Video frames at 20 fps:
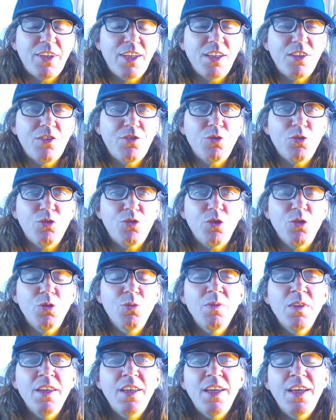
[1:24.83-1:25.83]
get through to,
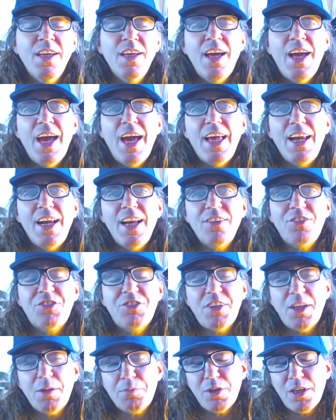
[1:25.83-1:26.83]
and I
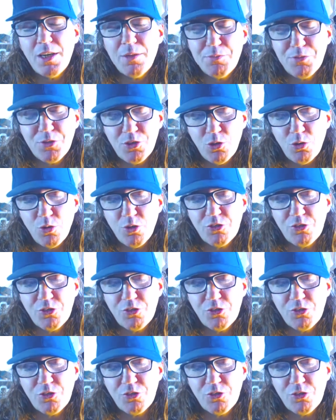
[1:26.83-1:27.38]
stepped it up to a